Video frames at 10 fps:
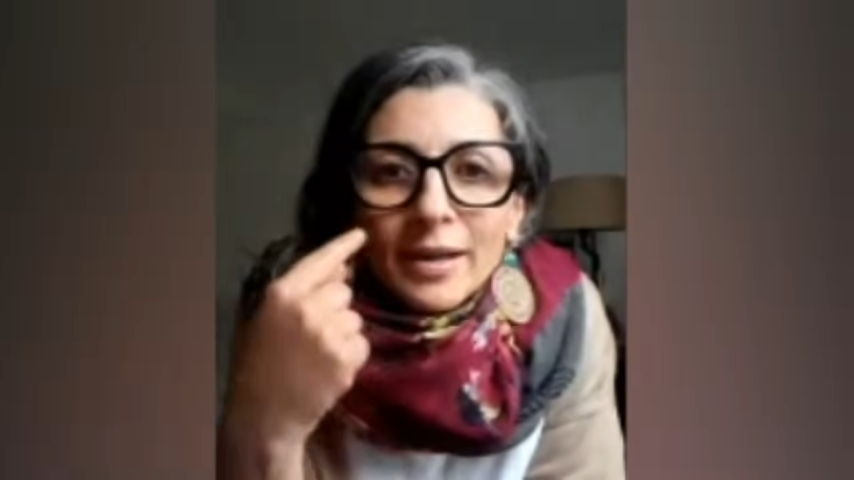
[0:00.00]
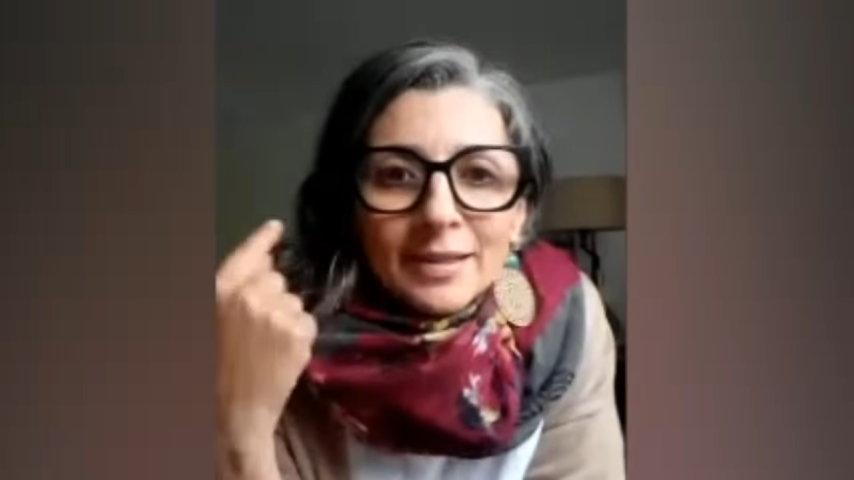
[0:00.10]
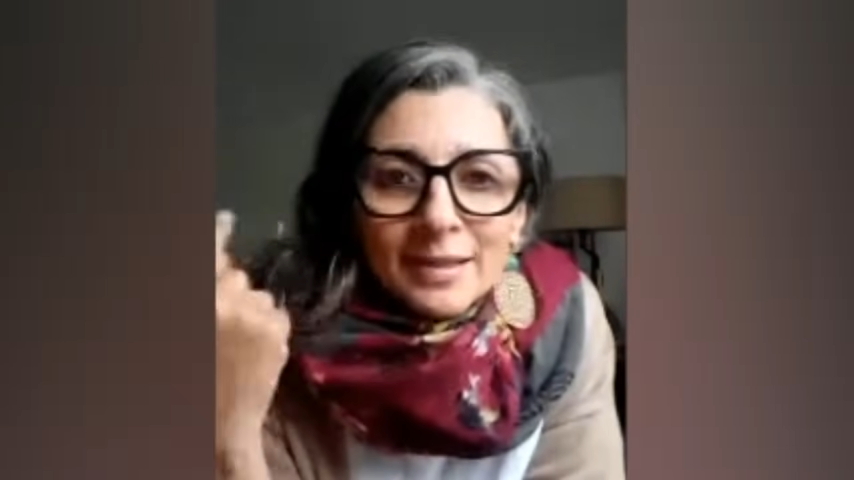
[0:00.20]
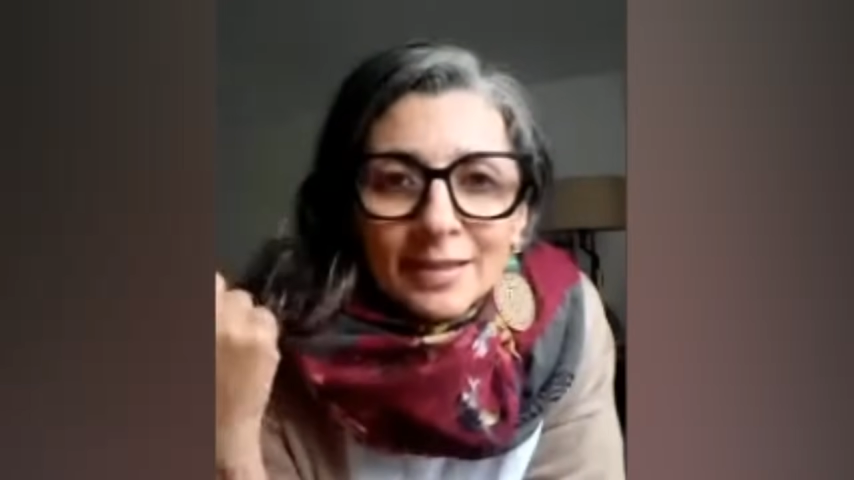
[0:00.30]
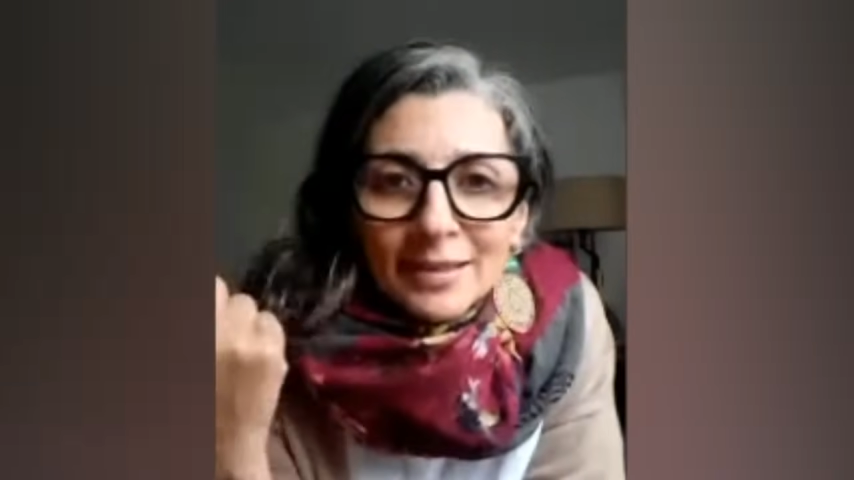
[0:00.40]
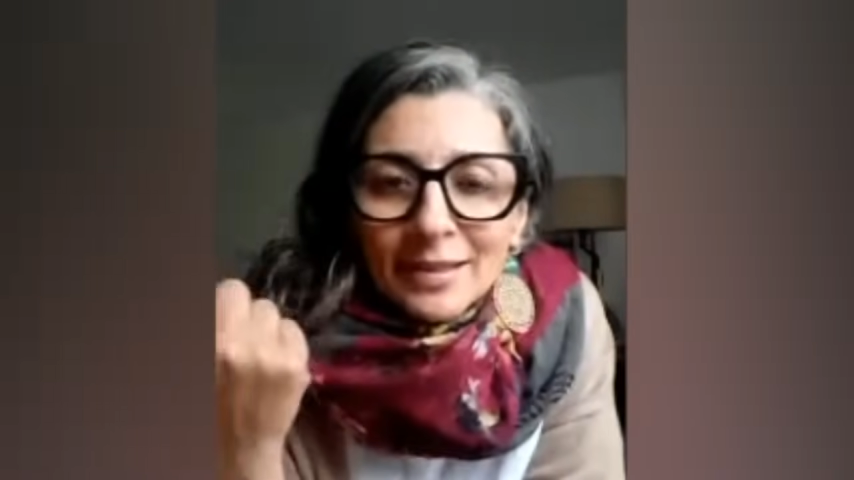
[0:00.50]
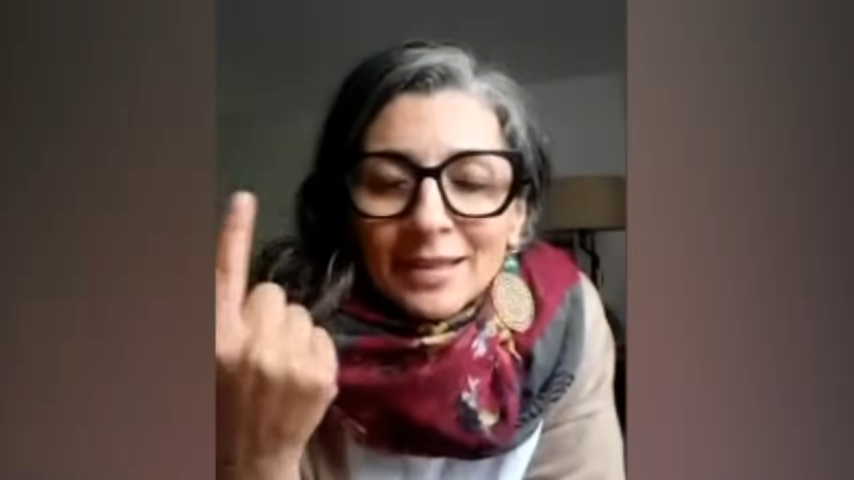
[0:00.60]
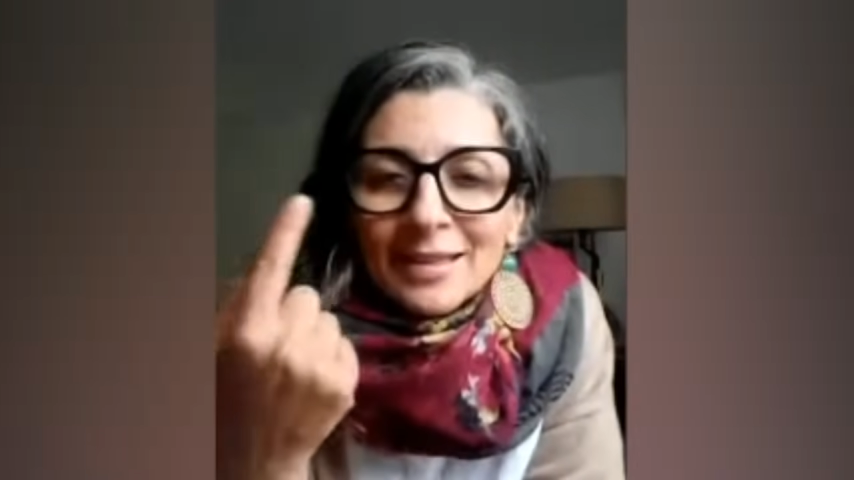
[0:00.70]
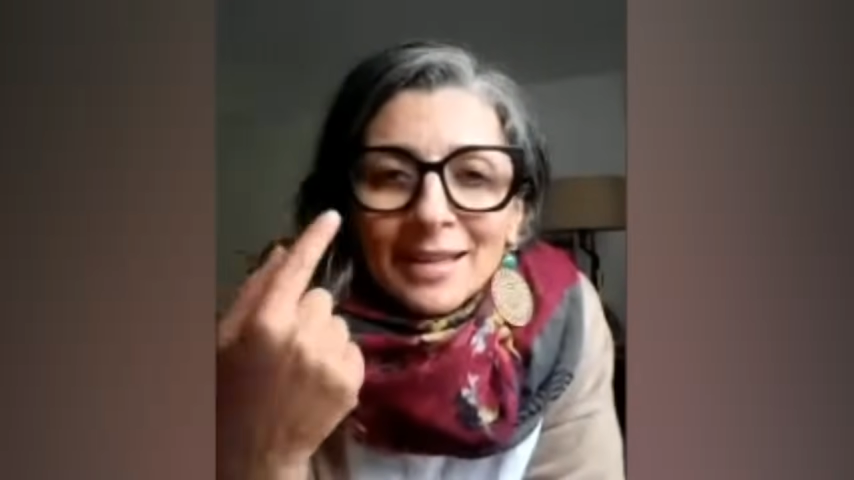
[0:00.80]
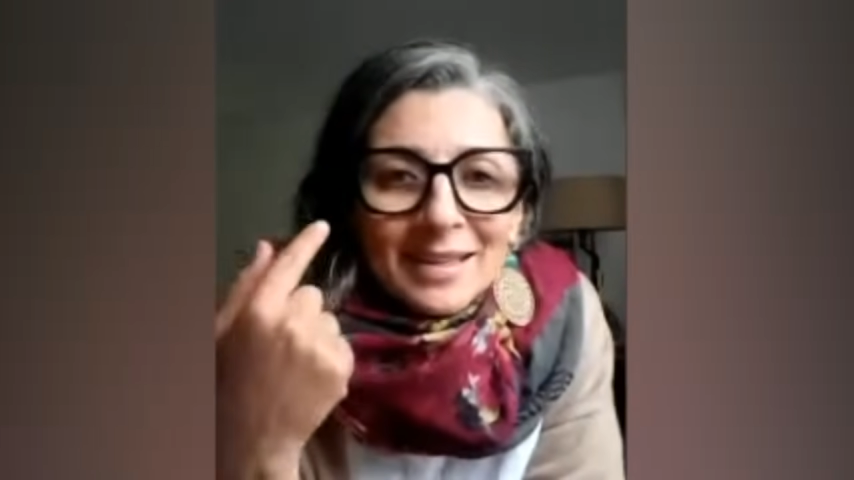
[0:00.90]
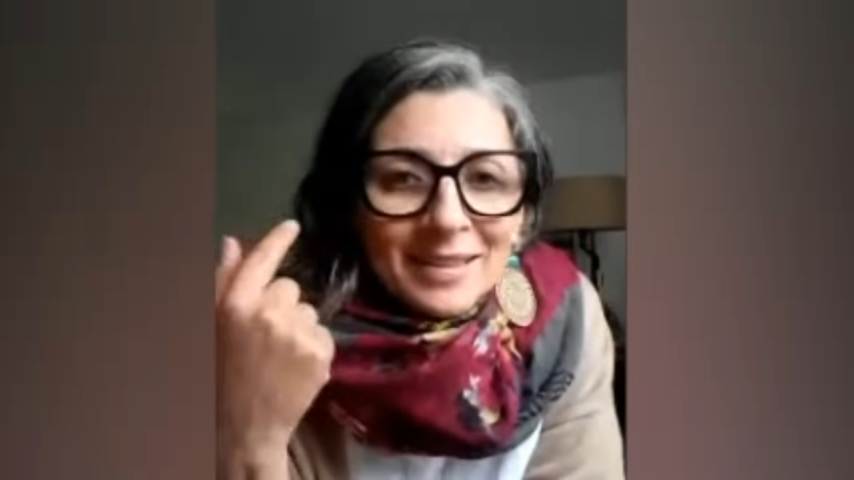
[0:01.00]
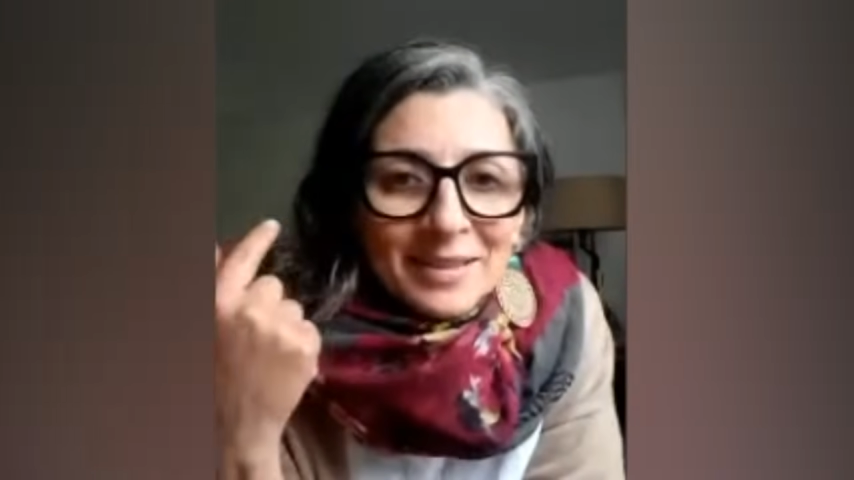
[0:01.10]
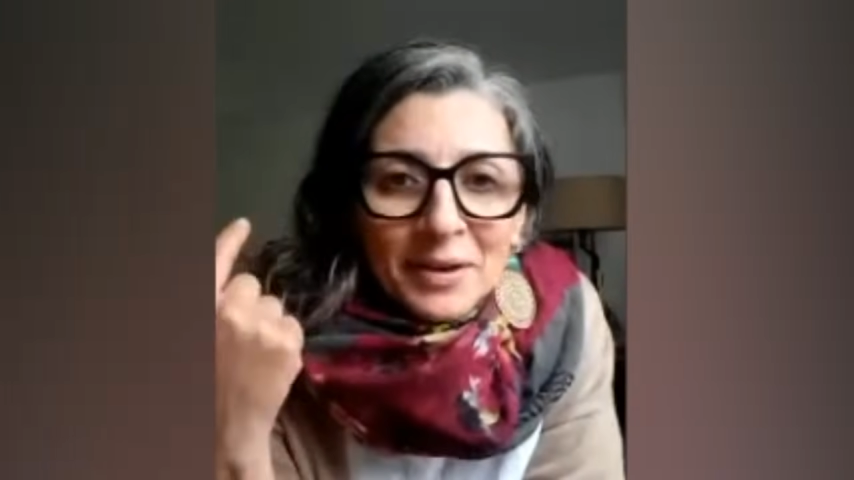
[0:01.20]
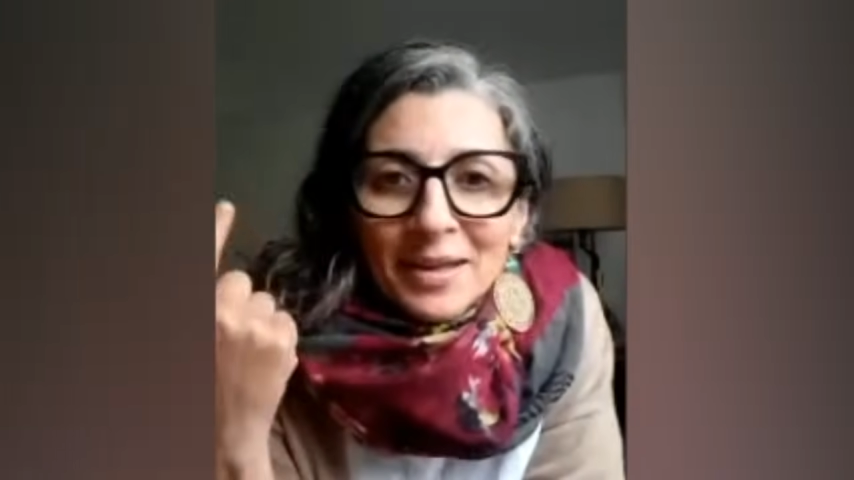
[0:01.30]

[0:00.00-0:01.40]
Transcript: in the